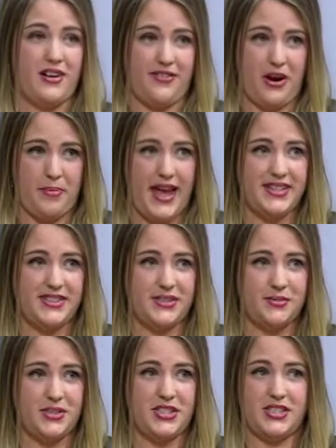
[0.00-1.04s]
of our beds,
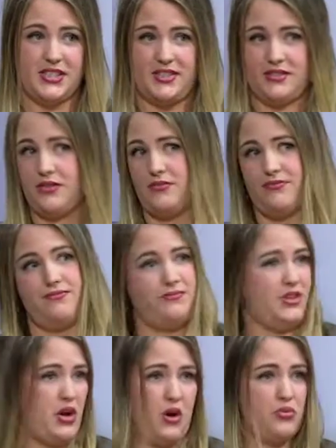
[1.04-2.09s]
which is,
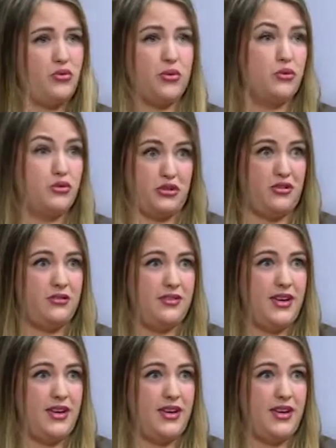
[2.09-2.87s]
crucial.